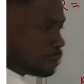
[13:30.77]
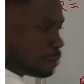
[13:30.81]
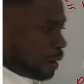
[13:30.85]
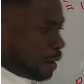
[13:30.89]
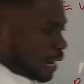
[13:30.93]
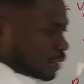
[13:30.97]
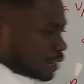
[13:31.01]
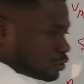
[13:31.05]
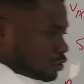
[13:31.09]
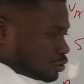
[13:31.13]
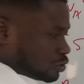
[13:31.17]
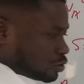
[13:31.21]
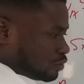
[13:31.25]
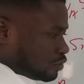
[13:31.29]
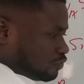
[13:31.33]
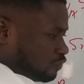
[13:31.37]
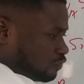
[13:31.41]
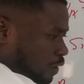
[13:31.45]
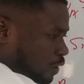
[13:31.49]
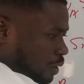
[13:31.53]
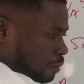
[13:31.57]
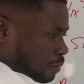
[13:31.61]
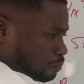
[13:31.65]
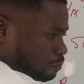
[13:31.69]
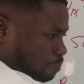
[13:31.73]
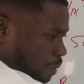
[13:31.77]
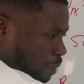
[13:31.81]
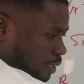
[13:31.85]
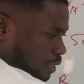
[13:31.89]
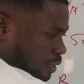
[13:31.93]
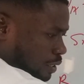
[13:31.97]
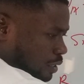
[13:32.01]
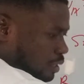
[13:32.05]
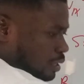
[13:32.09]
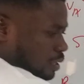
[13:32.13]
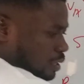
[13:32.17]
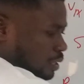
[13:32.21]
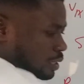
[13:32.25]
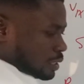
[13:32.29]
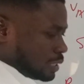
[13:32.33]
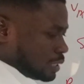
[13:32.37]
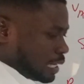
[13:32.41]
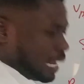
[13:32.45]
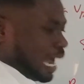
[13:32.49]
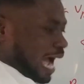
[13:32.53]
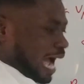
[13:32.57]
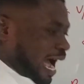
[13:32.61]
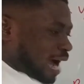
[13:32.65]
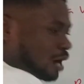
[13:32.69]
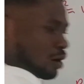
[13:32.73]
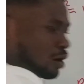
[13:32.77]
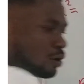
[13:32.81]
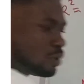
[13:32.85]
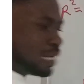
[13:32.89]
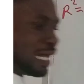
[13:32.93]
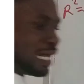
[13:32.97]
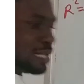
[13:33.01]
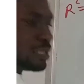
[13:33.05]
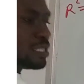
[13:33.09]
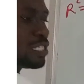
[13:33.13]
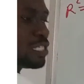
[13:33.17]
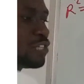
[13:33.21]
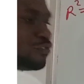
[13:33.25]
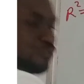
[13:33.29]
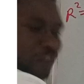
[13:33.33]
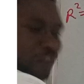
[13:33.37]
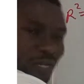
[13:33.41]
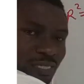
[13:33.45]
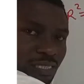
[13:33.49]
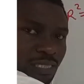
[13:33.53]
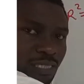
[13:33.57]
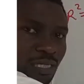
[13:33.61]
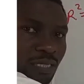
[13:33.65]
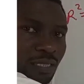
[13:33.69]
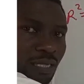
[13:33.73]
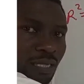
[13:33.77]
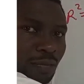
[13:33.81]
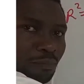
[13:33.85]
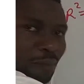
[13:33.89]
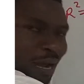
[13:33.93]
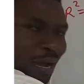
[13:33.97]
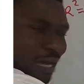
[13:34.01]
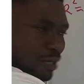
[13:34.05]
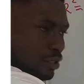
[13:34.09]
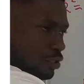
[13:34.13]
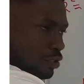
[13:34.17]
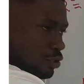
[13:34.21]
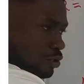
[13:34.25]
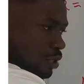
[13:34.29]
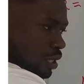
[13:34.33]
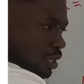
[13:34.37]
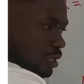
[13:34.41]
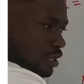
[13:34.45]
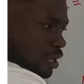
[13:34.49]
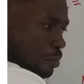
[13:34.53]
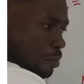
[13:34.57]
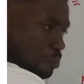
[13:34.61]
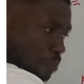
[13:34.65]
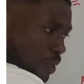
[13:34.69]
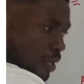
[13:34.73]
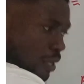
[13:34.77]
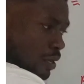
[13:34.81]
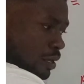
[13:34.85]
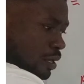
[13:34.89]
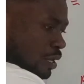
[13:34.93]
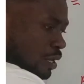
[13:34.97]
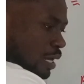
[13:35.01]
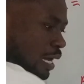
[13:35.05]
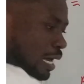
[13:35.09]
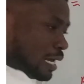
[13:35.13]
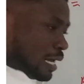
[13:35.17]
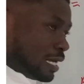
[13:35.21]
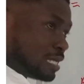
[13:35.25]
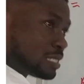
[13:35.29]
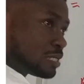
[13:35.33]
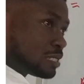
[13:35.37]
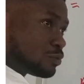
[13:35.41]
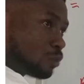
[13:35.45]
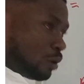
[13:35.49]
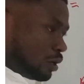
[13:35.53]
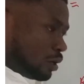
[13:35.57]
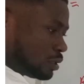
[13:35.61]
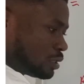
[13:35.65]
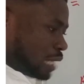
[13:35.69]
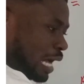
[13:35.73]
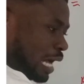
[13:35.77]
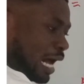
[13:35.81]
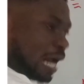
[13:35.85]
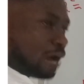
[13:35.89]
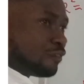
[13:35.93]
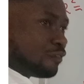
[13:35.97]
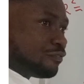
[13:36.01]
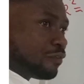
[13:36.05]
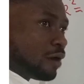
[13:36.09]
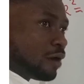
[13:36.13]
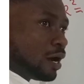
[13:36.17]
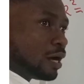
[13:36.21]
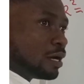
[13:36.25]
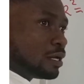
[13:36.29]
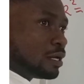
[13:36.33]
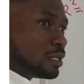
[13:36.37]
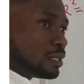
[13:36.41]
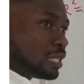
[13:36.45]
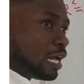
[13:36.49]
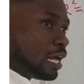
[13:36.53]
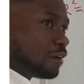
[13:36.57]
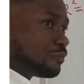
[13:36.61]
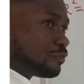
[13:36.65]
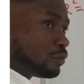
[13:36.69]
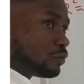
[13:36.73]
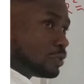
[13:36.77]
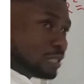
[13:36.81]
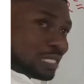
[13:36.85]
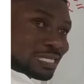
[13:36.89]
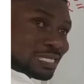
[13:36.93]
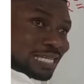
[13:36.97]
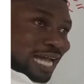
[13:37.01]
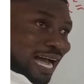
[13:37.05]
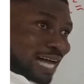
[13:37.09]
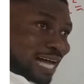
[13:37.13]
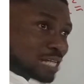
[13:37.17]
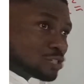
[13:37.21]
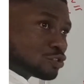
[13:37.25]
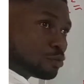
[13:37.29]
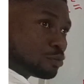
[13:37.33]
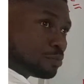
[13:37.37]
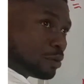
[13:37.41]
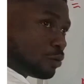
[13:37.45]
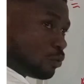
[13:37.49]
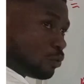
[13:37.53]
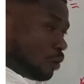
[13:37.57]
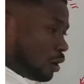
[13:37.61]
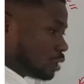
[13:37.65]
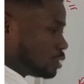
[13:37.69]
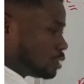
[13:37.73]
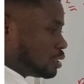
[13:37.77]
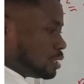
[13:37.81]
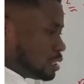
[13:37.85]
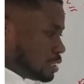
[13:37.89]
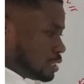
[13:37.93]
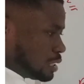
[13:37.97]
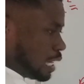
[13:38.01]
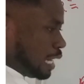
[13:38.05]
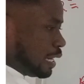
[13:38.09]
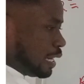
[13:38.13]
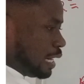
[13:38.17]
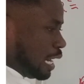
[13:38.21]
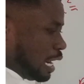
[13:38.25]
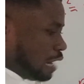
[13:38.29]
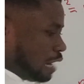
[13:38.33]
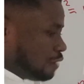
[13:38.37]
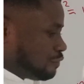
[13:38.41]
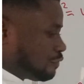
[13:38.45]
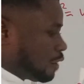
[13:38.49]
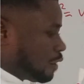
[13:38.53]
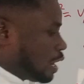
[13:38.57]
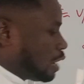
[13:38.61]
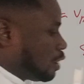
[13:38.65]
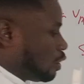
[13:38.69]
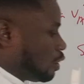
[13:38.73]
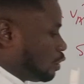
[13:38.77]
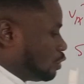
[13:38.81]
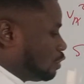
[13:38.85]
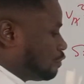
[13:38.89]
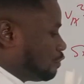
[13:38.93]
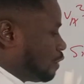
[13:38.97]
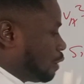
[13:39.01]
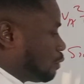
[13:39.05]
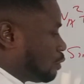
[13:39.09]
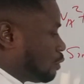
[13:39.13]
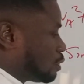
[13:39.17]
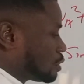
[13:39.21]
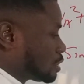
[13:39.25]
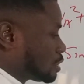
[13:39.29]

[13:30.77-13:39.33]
magnitude B, the angle that is facing the magnitude, the B is what? Alpha. Therefore, this has to be what? Sine alpha. All over what?